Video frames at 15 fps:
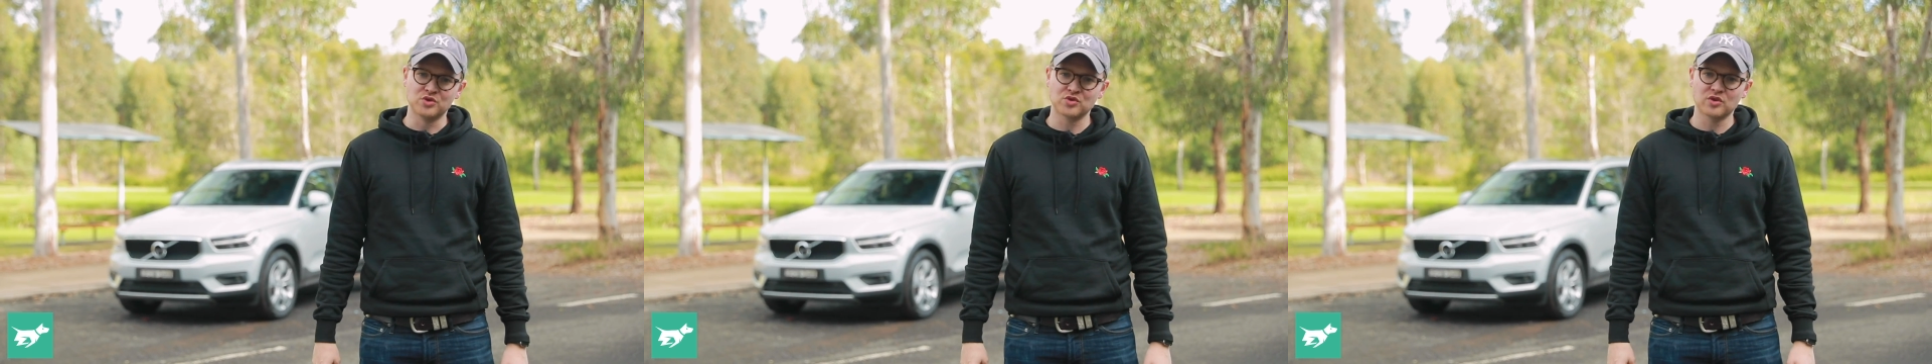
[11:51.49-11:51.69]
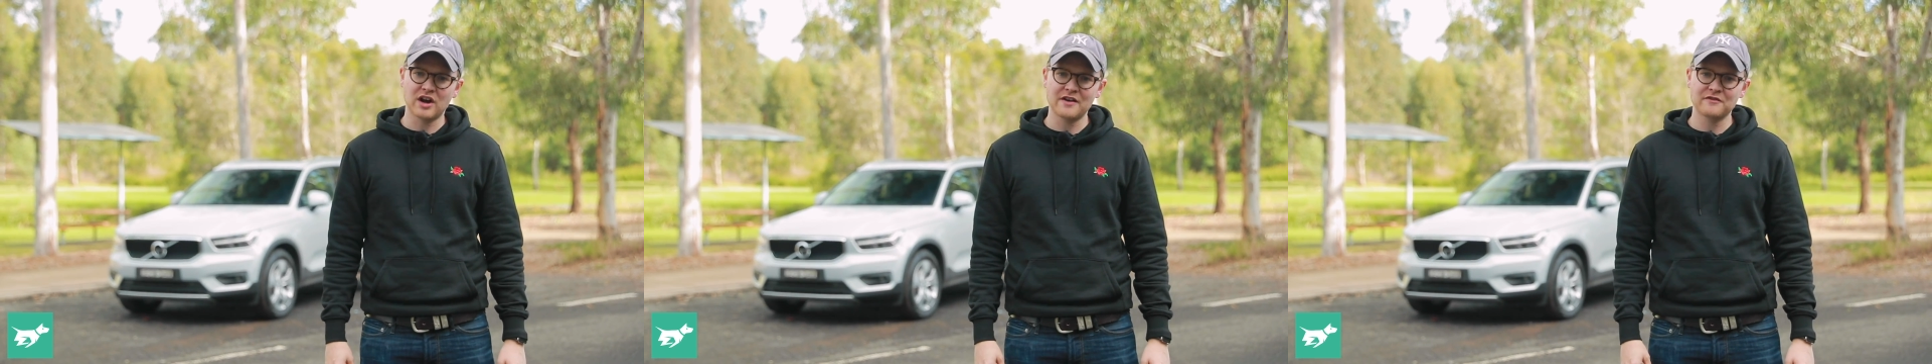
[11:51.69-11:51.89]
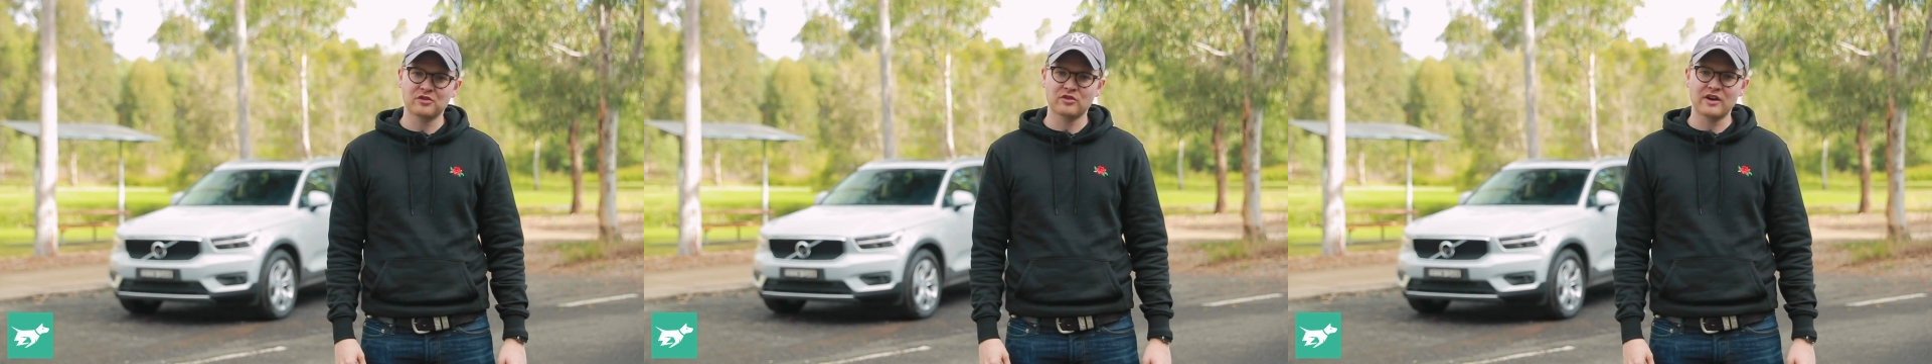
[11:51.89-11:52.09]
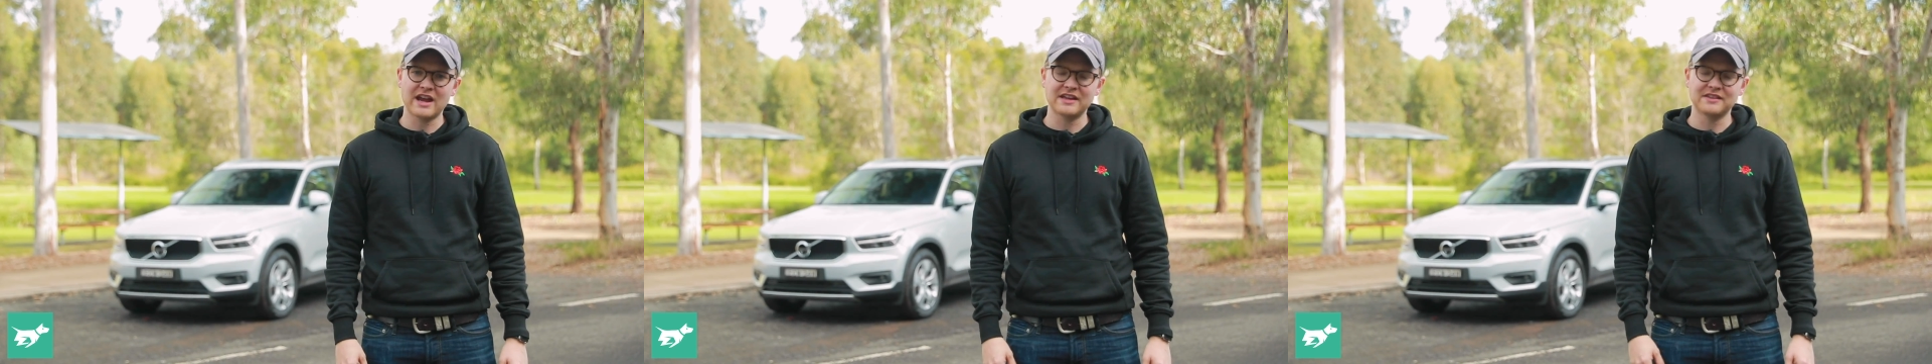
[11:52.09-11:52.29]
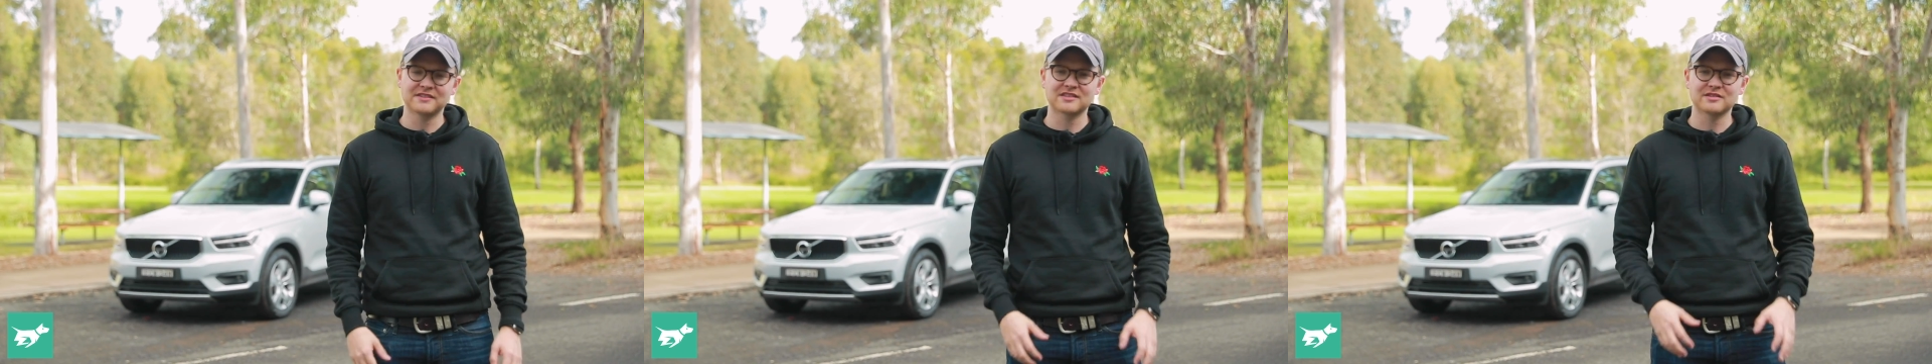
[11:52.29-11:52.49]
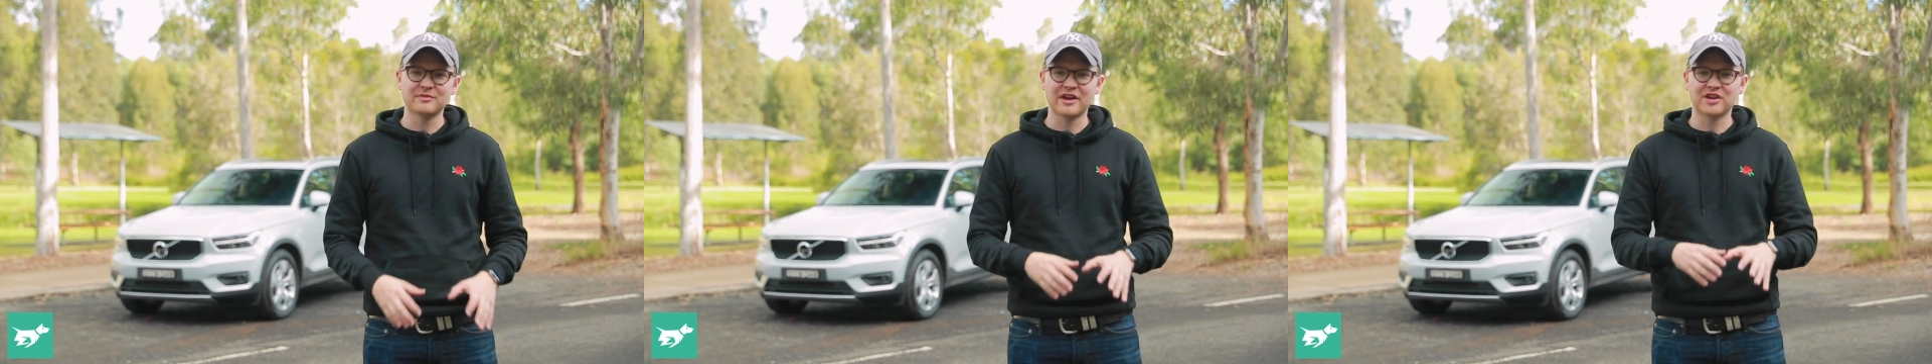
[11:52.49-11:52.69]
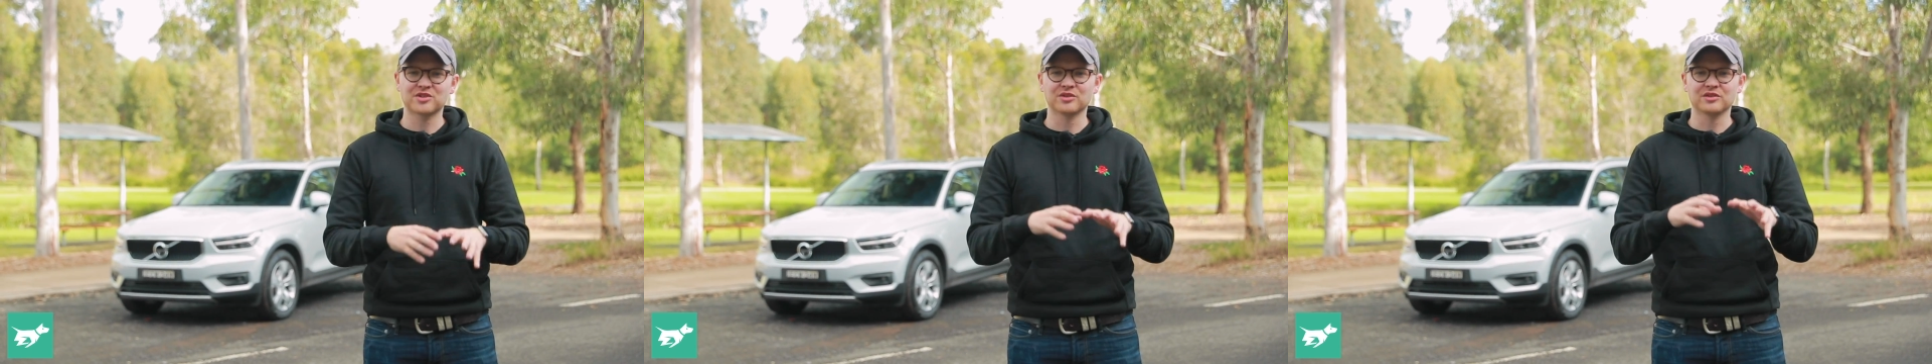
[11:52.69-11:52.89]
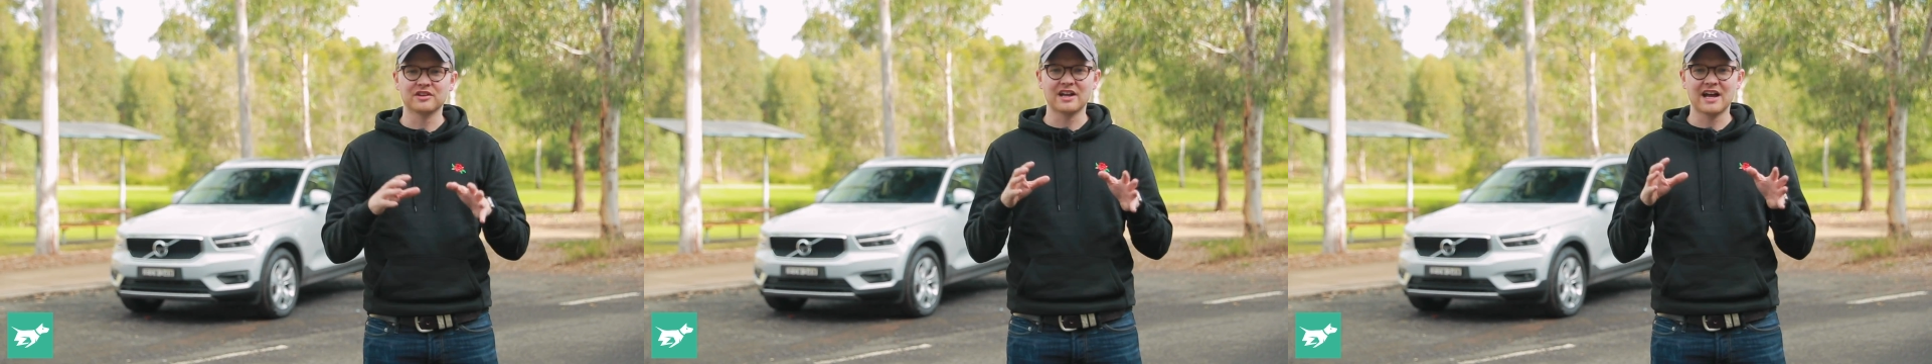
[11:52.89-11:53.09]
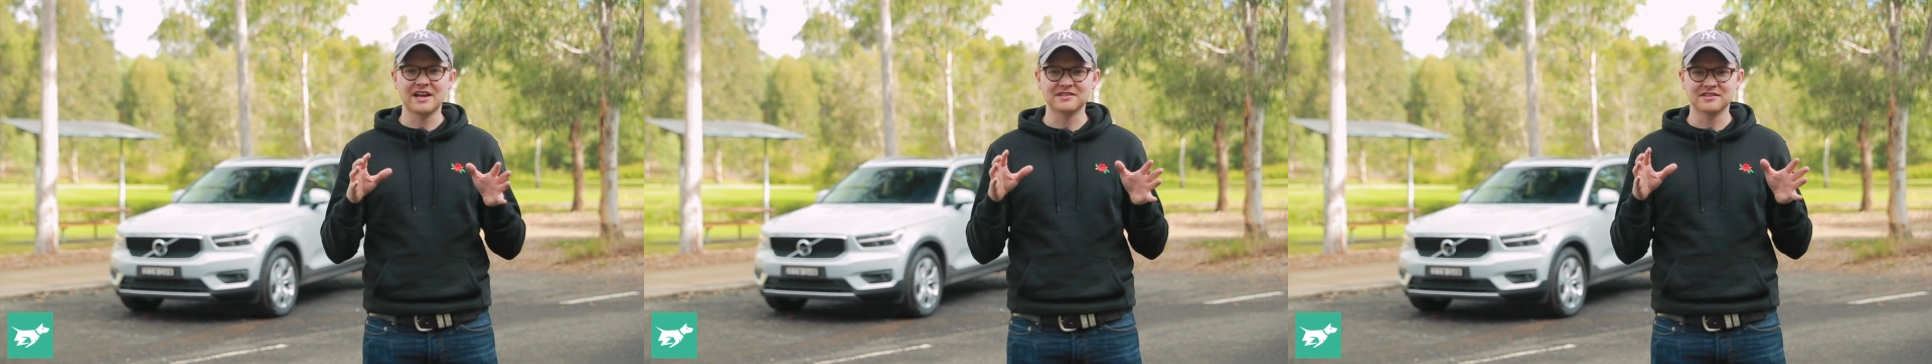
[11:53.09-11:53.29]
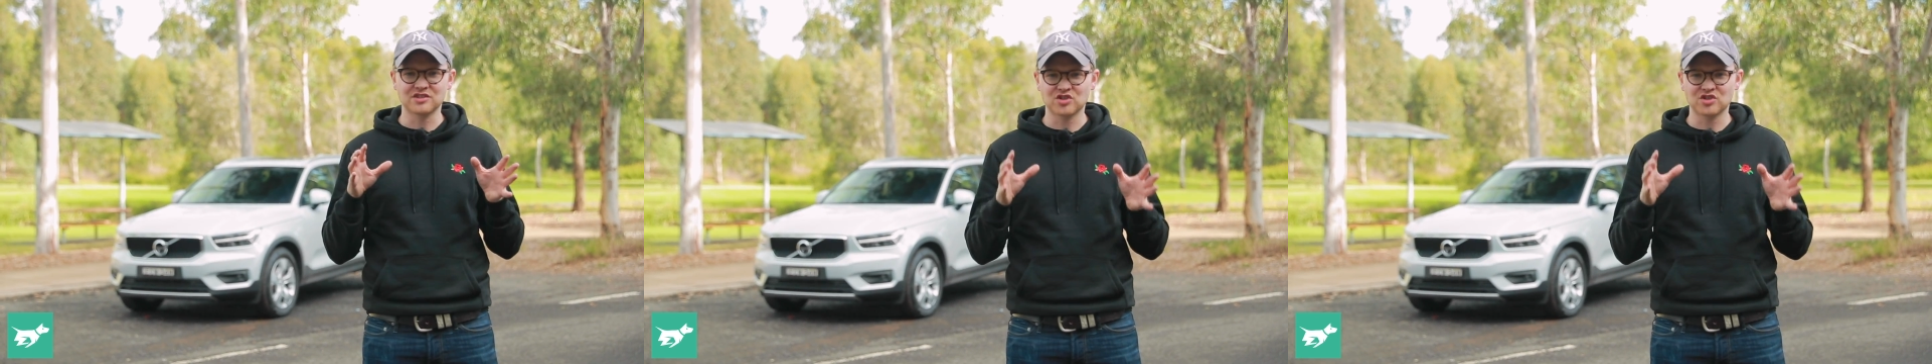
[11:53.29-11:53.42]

drive grades to make sure that it has the